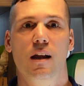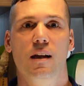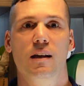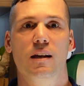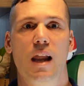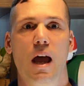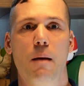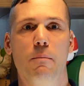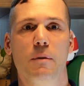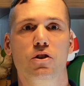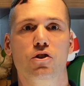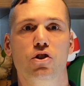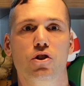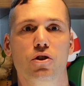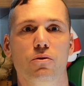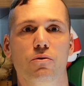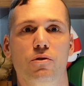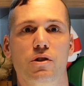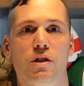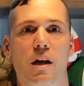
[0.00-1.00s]
Lemon
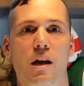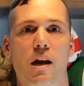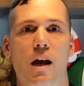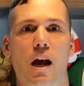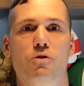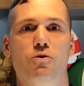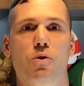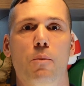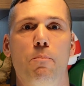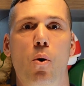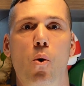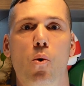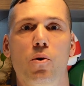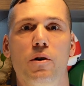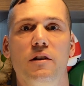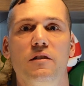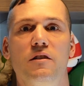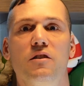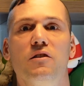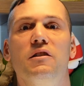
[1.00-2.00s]
juice is
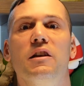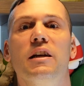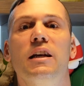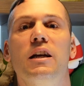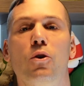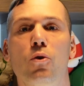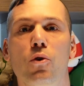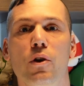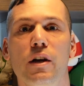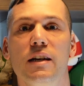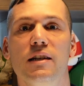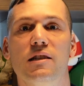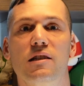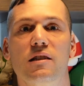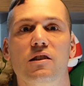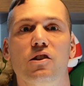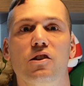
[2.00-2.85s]
reported to decrease